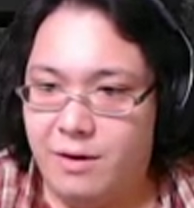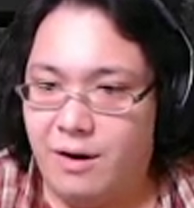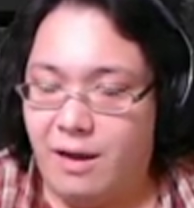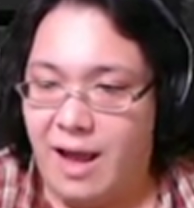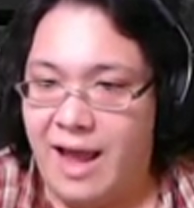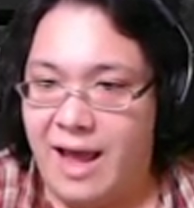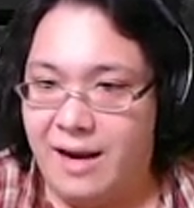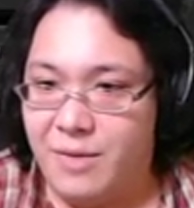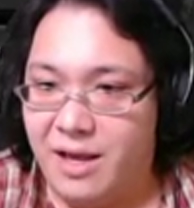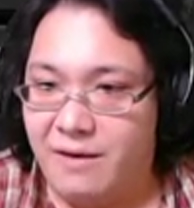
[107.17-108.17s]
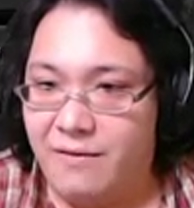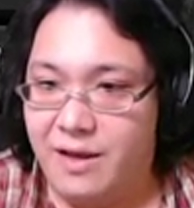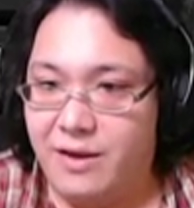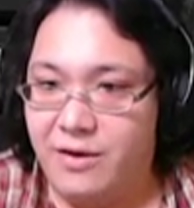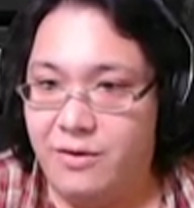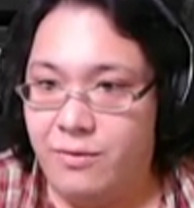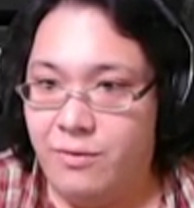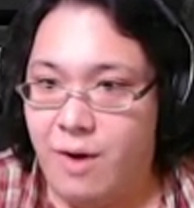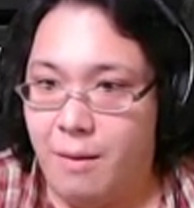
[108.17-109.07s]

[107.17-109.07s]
or I'll add my FAQ